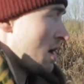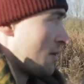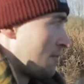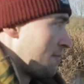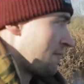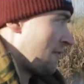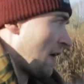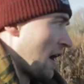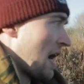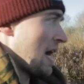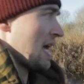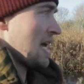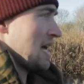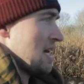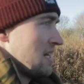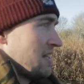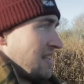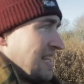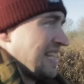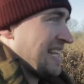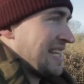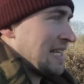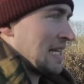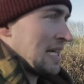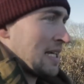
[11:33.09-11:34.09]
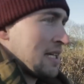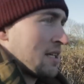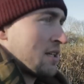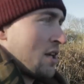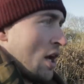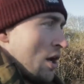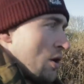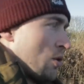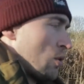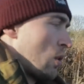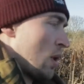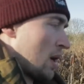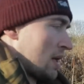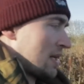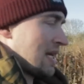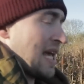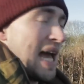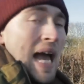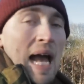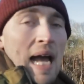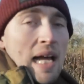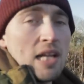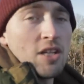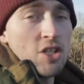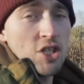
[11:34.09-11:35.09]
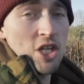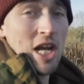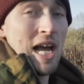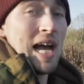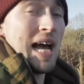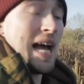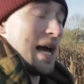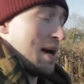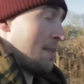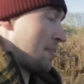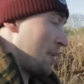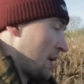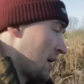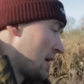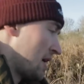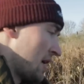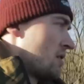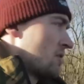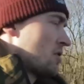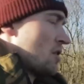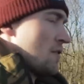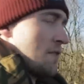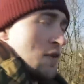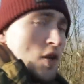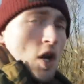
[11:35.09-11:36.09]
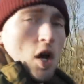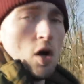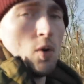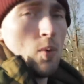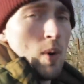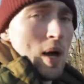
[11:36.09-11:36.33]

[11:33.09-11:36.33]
via the Go Catch app. So if you're not